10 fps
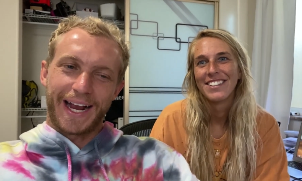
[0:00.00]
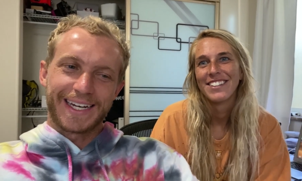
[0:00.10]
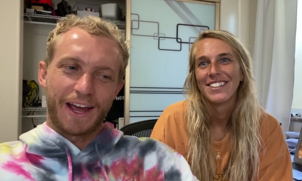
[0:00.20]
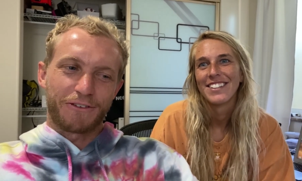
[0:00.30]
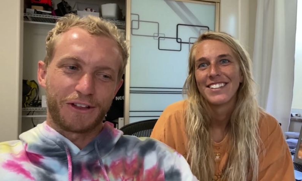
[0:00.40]
Speaker 1: could
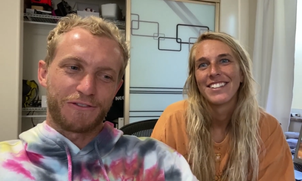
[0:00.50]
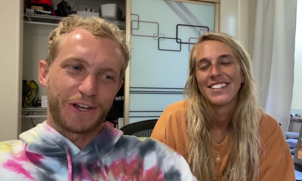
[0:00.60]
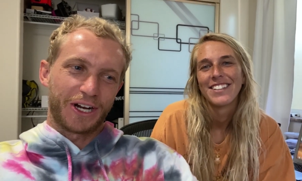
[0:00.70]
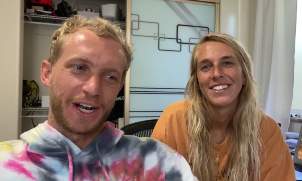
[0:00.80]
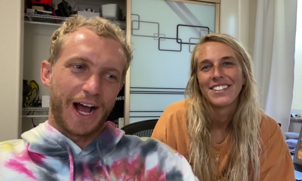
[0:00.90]
definitely
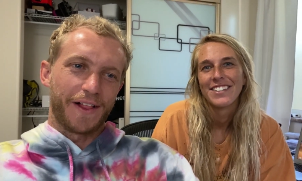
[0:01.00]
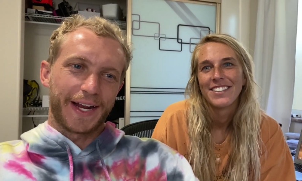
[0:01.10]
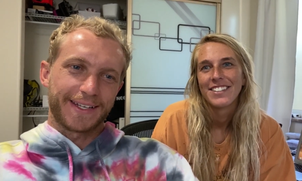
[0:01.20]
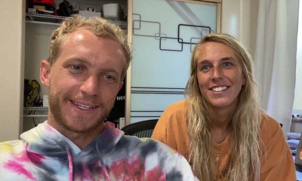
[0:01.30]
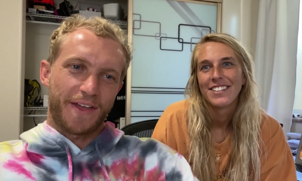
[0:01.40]
figure it out. Like
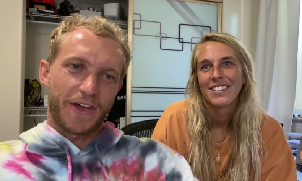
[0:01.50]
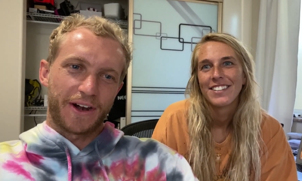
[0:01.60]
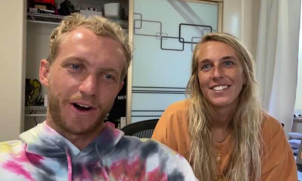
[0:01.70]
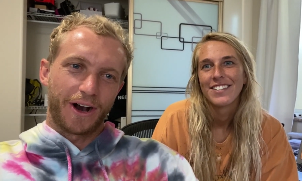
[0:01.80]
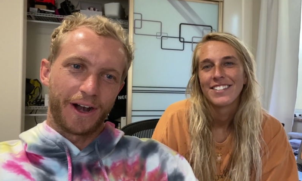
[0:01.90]
it's not that
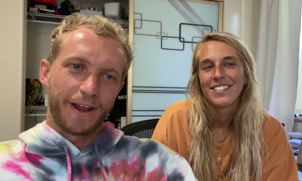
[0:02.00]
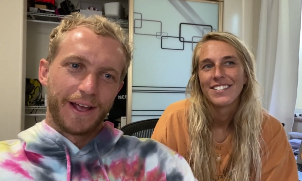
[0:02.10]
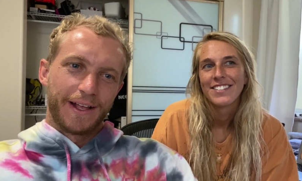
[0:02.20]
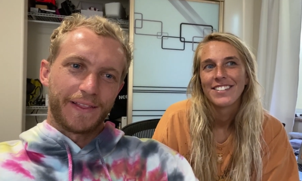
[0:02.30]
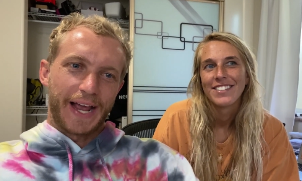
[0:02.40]
hard
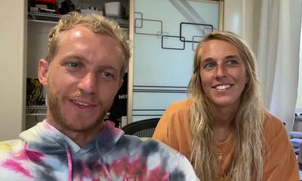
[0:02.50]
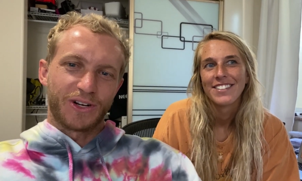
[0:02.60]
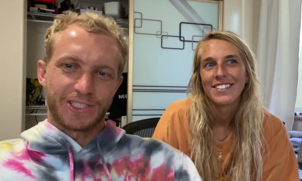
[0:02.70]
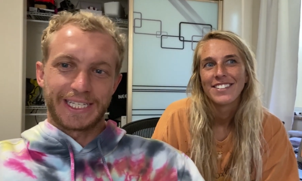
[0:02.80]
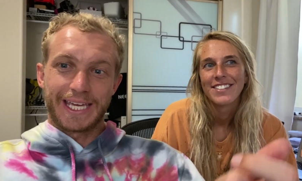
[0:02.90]
like
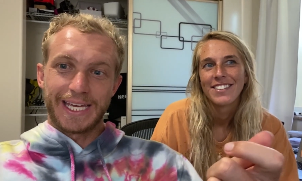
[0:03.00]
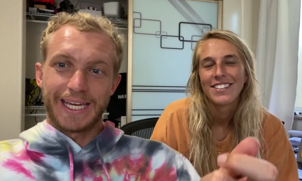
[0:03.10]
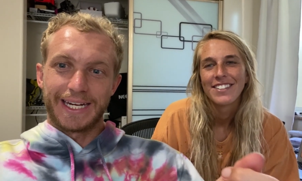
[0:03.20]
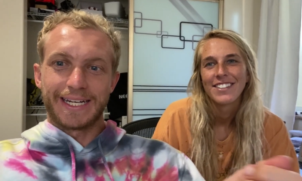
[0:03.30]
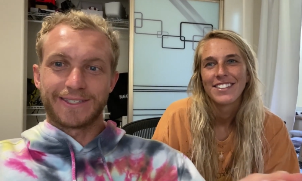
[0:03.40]
there's a key,
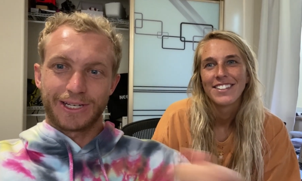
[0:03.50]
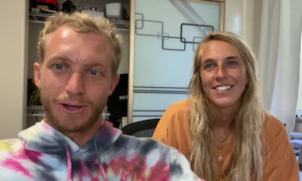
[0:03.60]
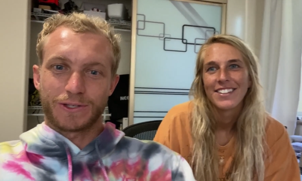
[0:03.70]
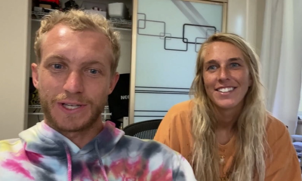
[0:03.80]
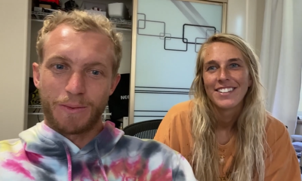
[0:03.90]
it needs to go
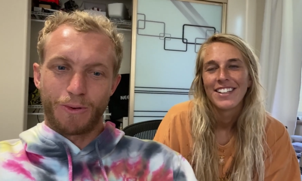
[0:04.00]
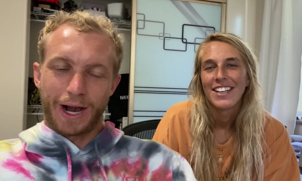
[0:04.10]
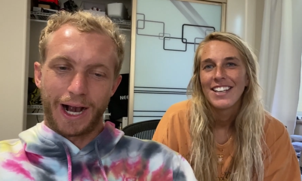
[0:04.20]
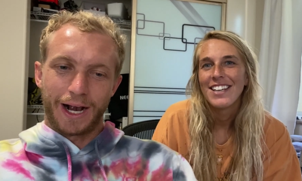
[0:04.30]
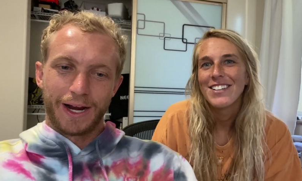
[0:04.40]

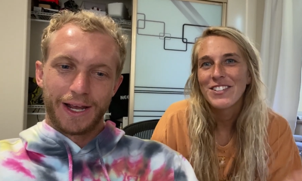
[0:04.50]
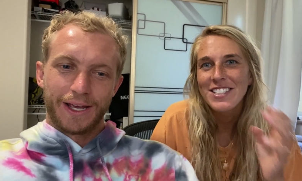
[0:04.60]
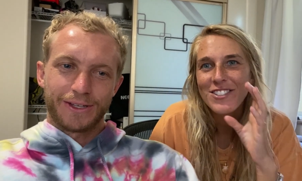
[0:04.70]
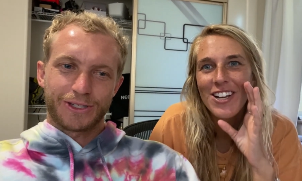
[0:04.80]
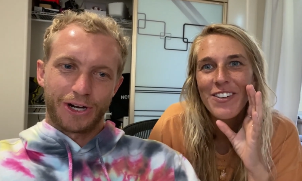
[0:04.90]
somewhere. She
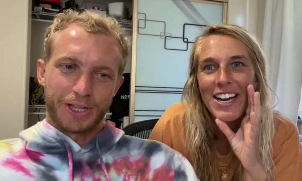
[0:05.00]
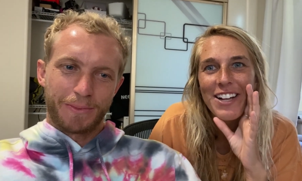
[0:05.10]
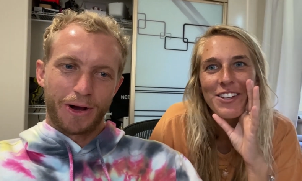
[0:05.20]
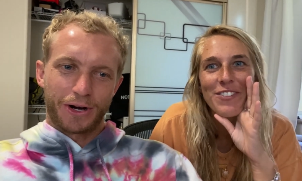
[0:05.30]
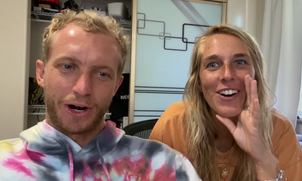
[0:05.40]
was she turn got
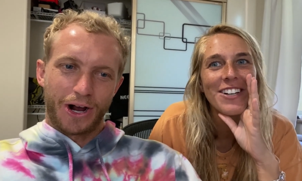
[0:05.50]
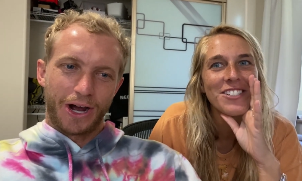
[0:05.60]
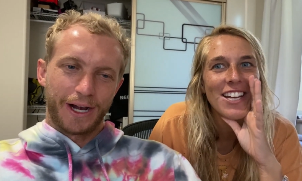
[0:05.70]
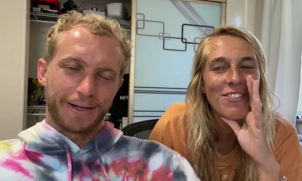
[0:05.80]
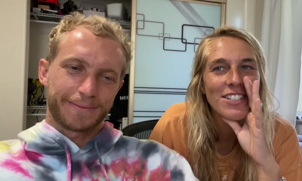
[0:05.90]
the, motor the vote
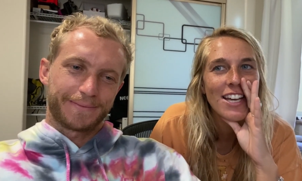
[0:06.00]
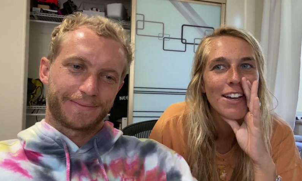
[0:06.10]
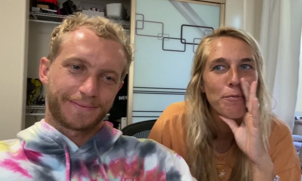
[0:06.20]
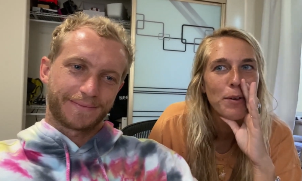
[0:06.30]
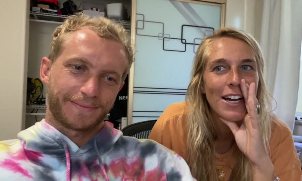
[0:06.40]
on. and she was
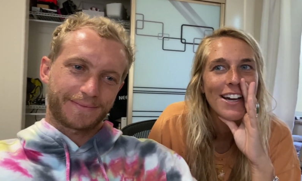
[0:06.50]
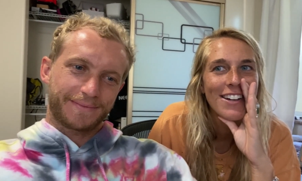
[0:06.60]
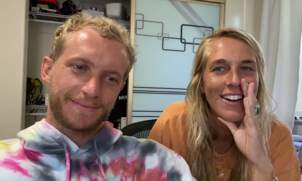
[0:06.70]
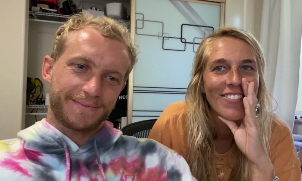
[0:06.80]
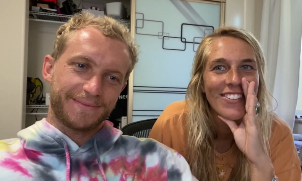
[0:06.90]
Speaker 2: like, Brit, I
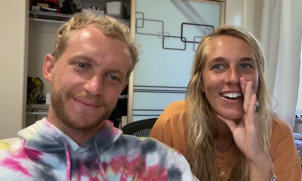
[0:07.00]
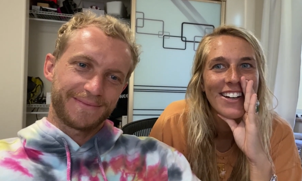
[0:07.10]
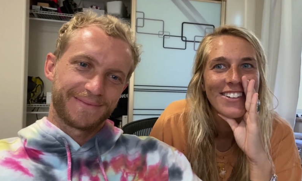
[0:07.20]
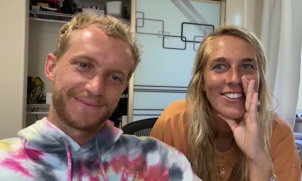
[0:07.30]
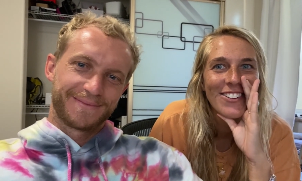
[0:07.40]
don't even know how
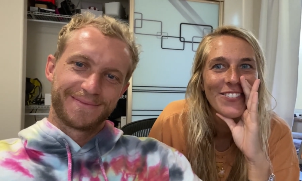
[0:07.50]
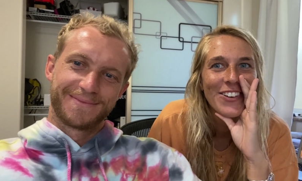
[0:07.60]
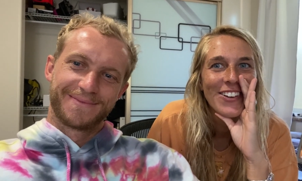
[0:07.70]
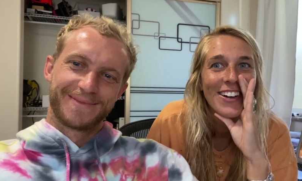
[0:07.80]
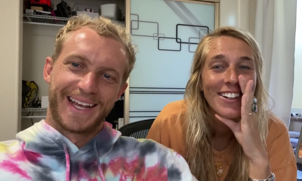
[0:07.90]
to turn the
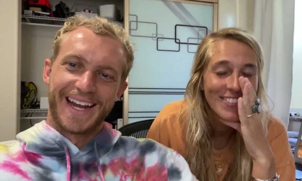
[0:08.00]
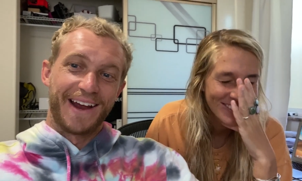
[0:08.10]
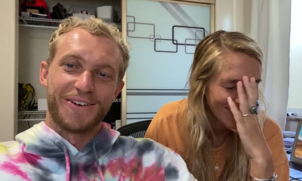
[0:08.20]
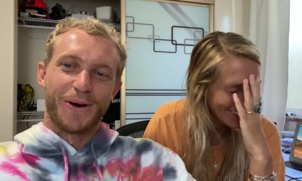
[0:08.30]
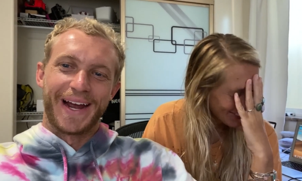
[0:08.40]
boat on.
Speaker 1: I
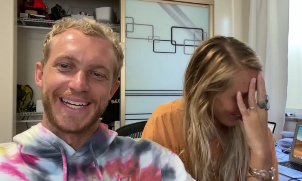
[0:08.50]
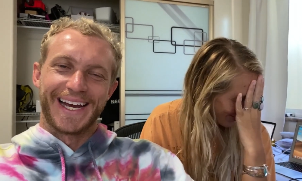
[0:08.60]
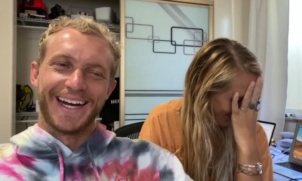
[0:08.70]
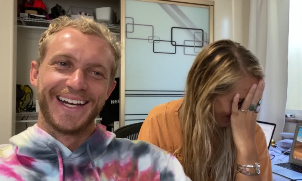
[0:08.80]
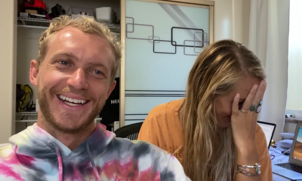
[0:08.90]
have no
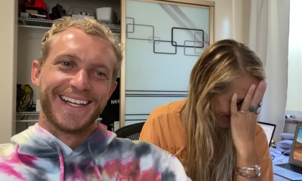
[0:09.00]
idea.